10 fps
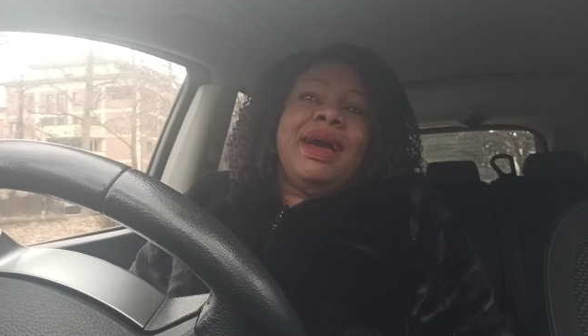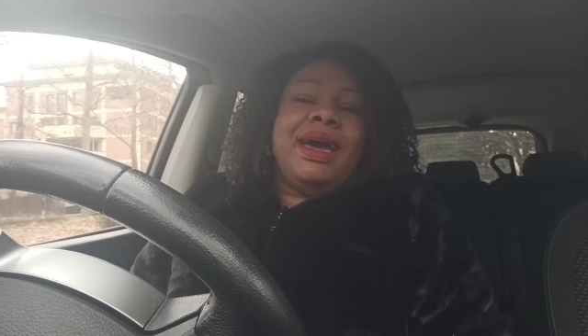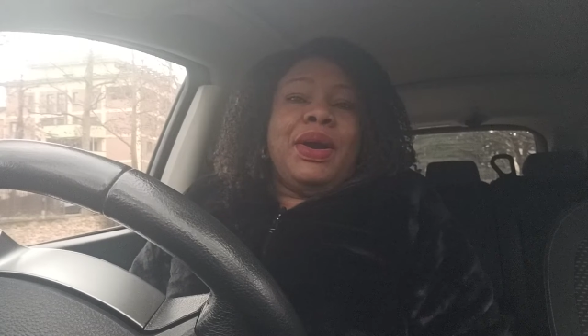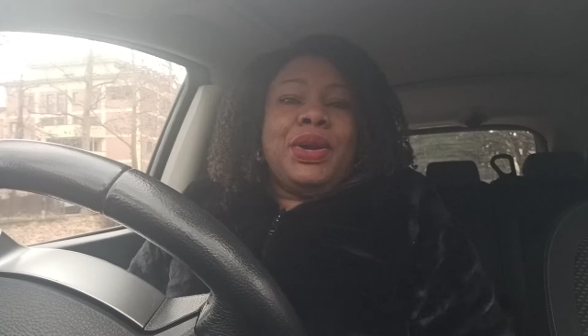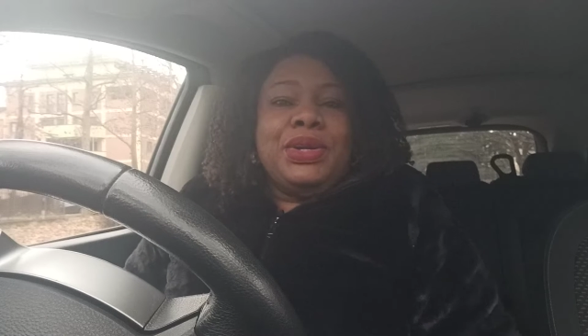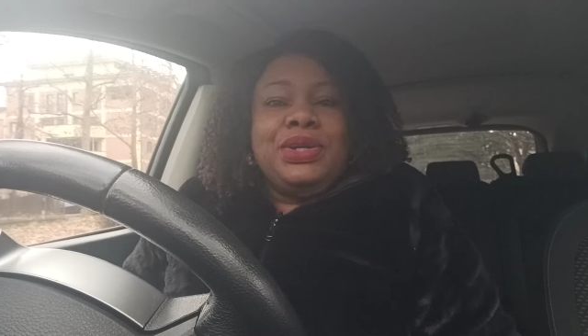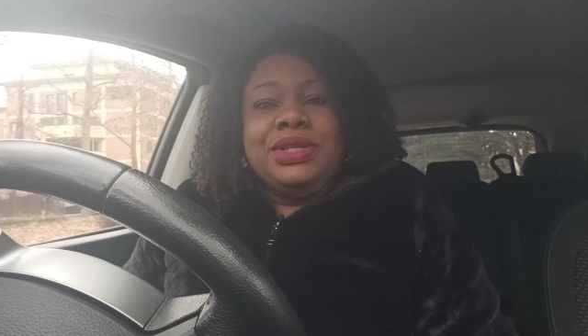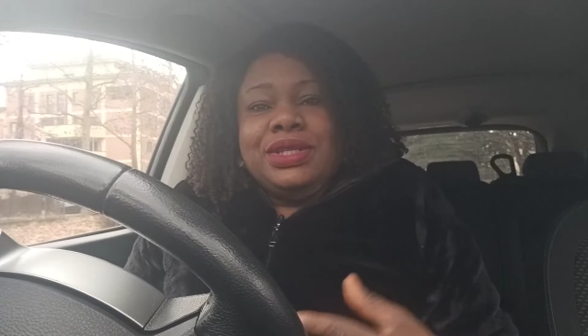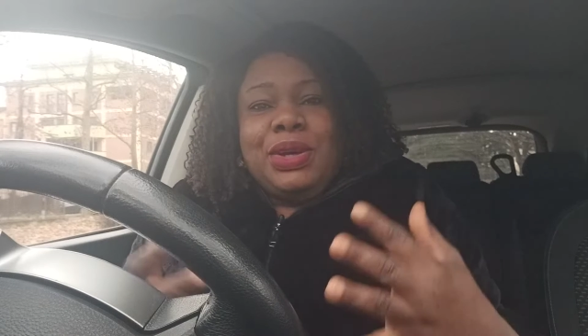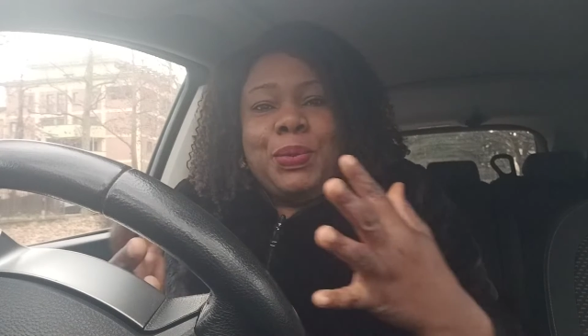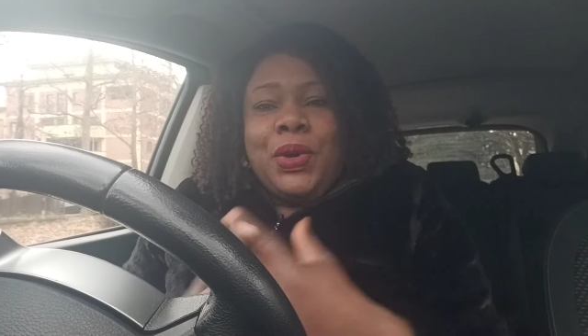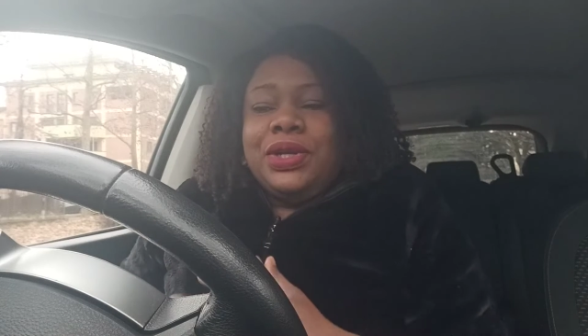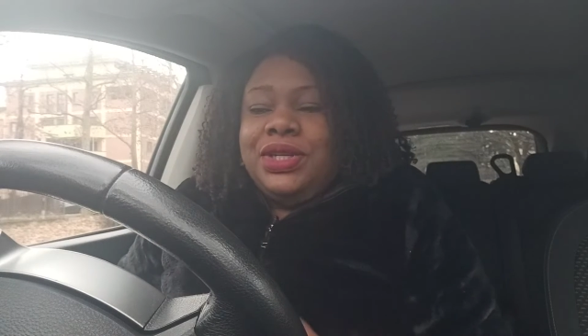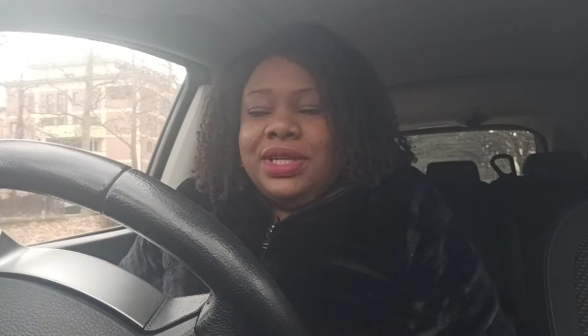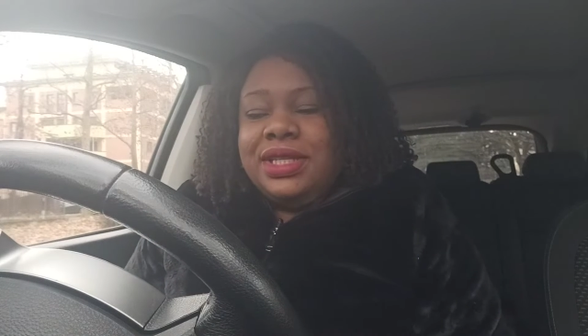I want to use this
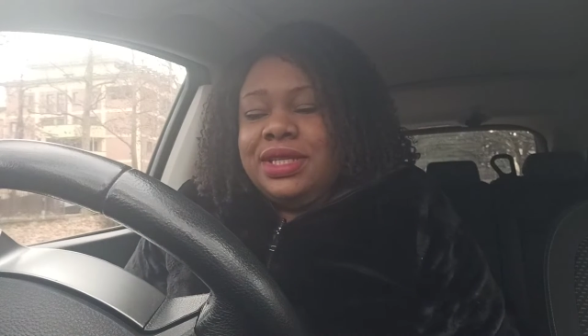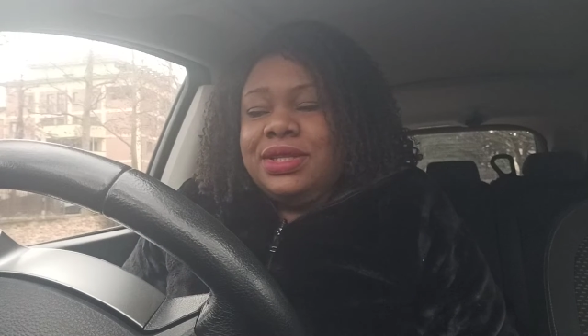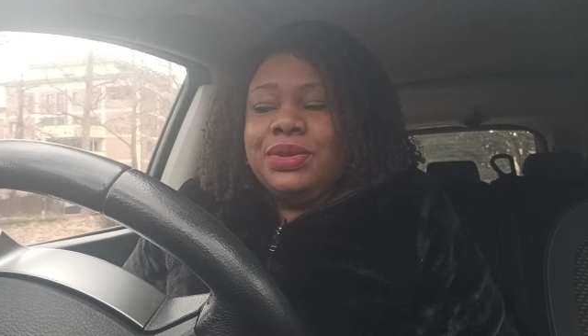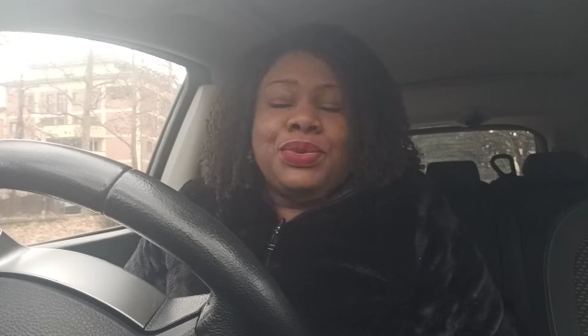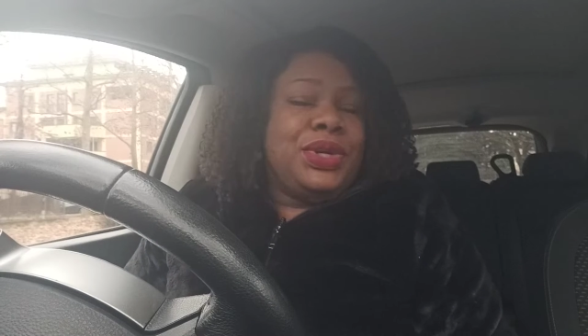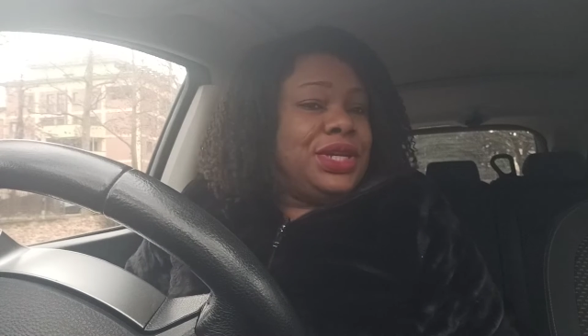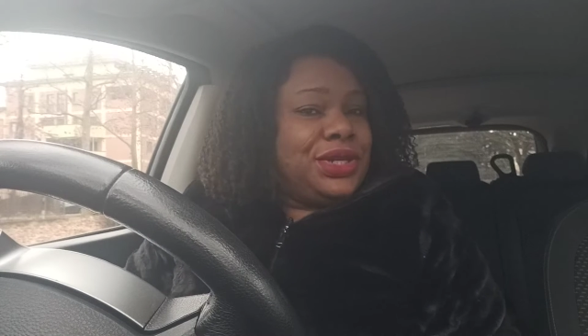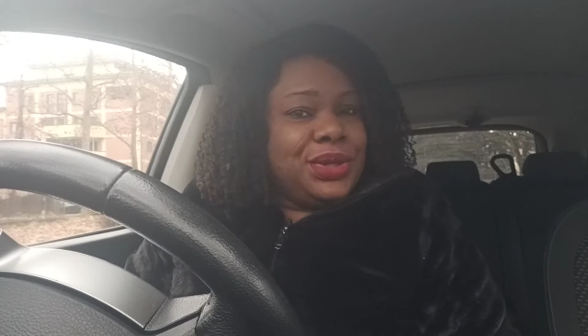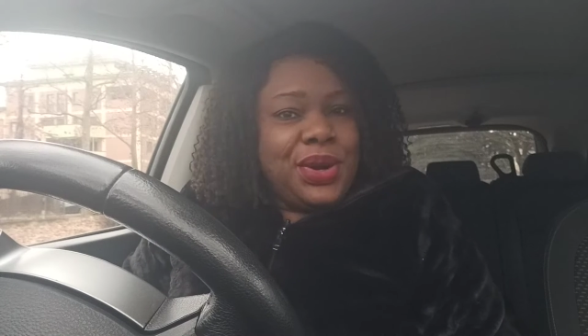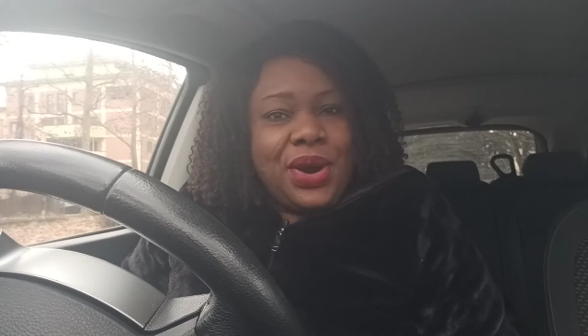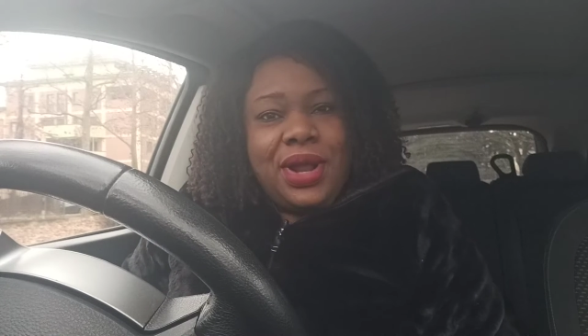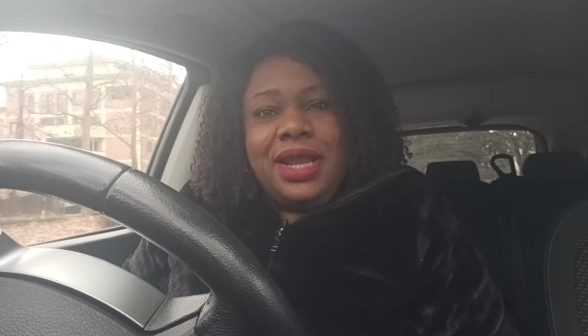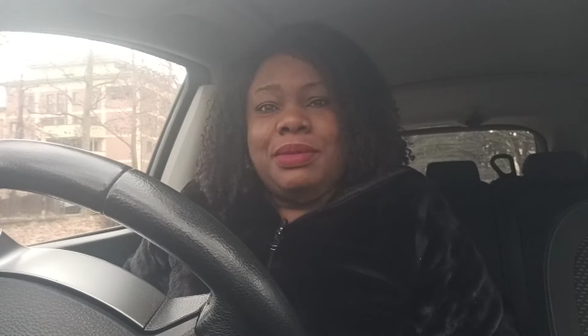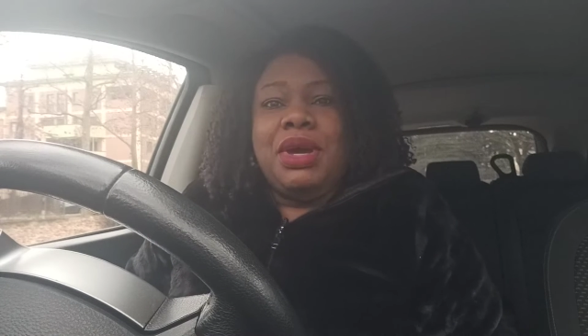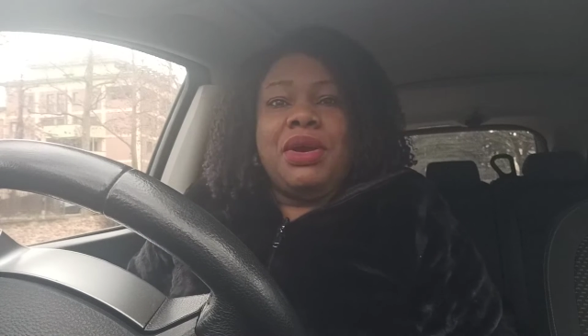opportunity to wish you
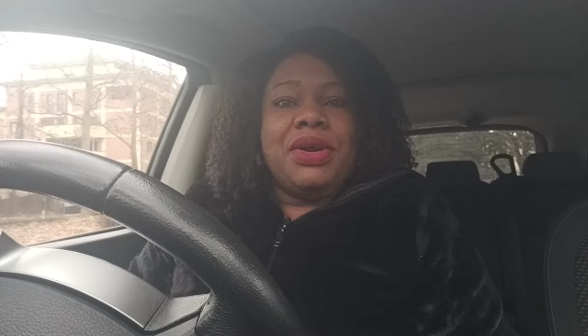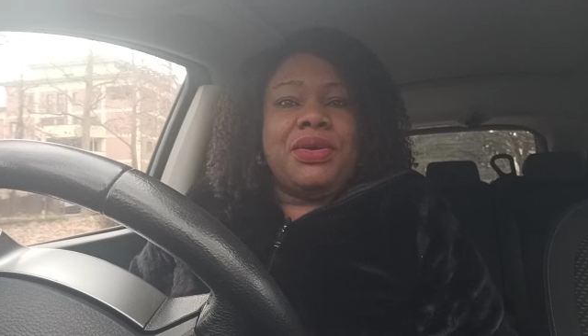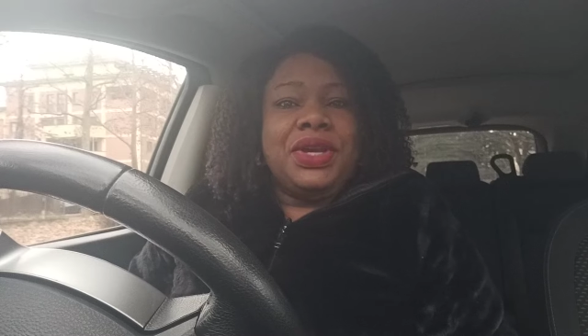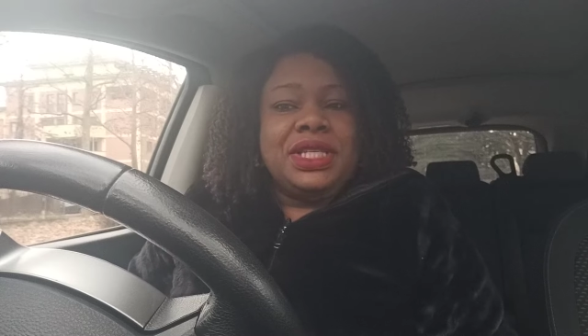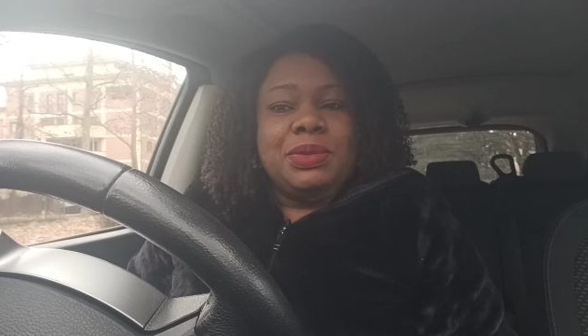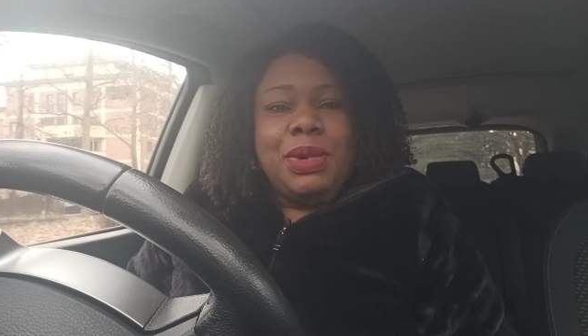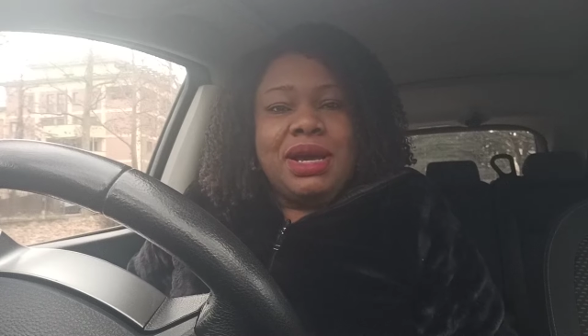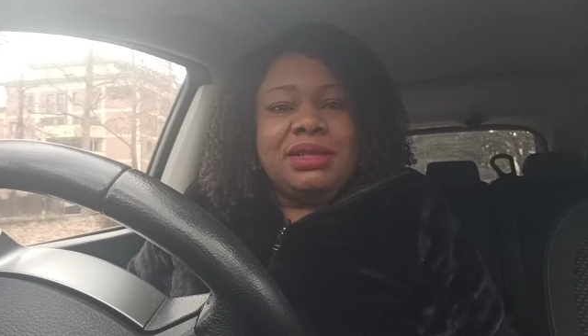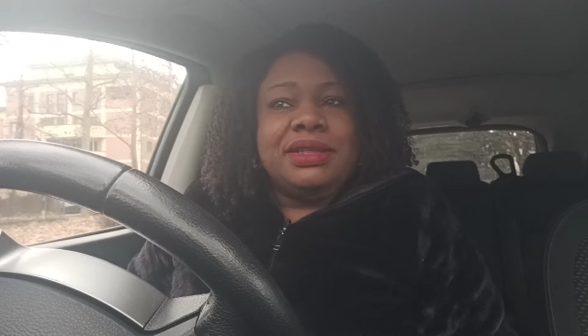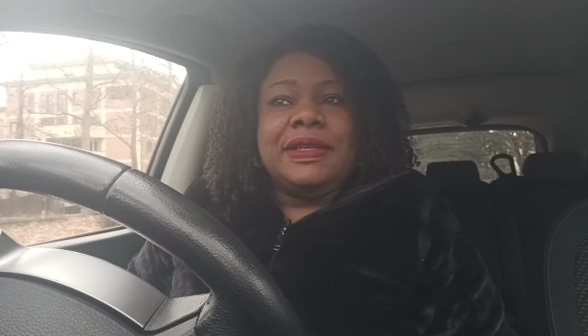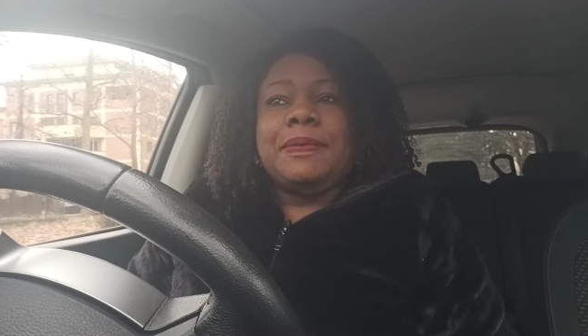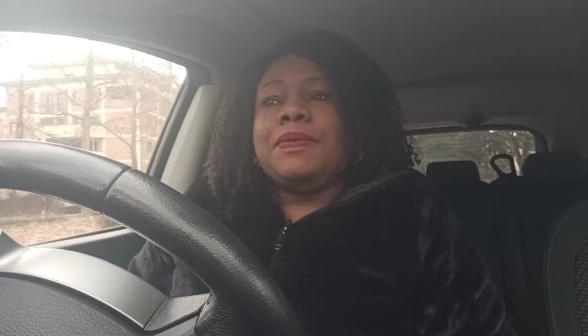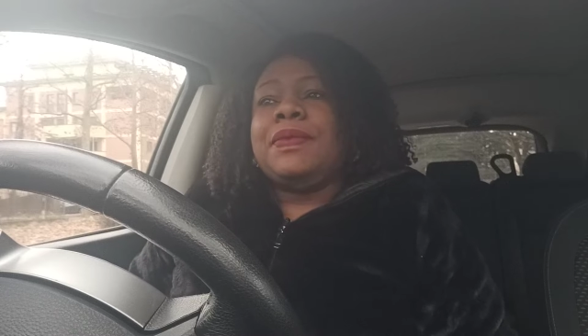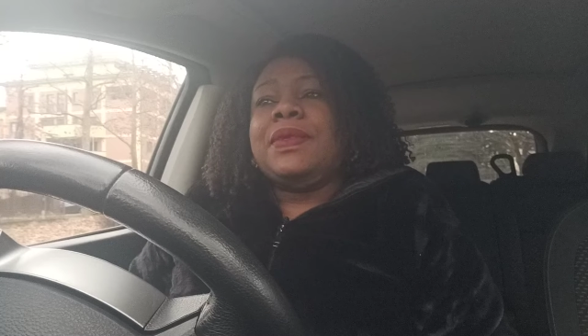all a Merry Christmas